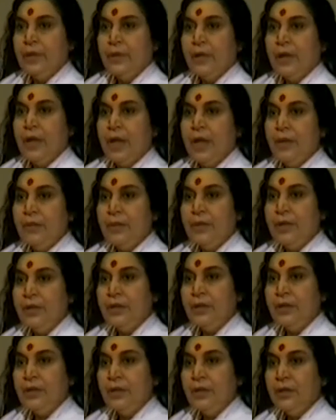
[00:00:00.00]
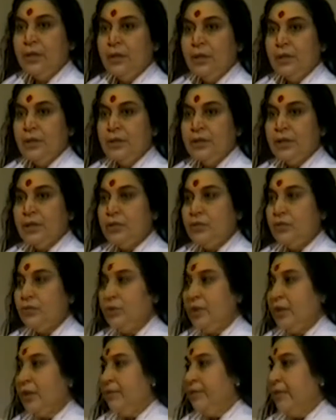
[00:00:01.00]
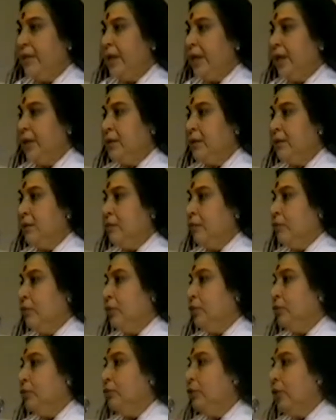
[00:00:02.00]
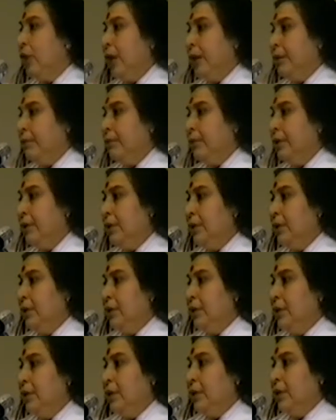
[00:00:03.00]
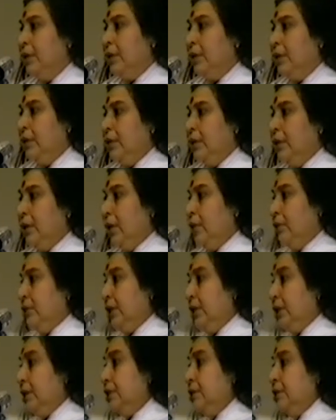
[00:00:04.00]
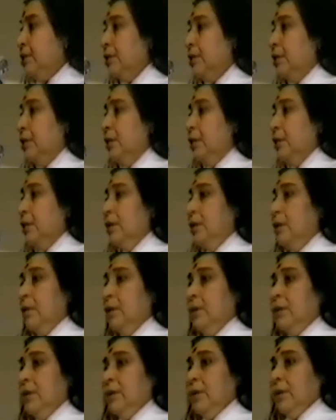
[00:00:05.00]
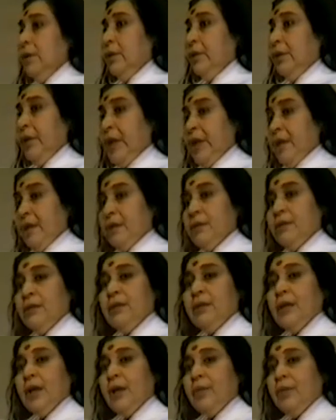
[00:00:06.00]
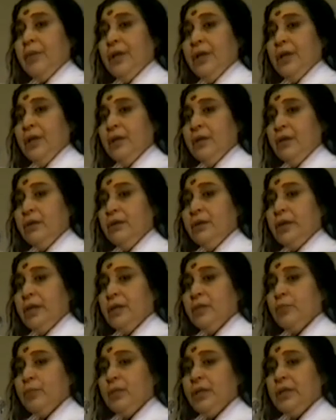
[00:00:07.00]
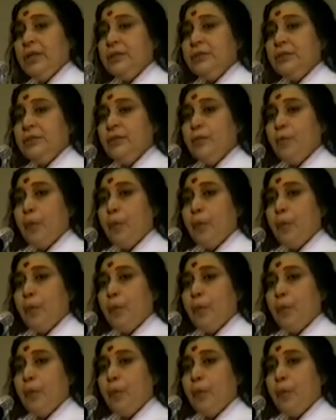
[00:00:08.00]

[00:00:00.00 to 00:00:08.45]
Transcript: I'm here just to give that what you have. Now this great happening takes place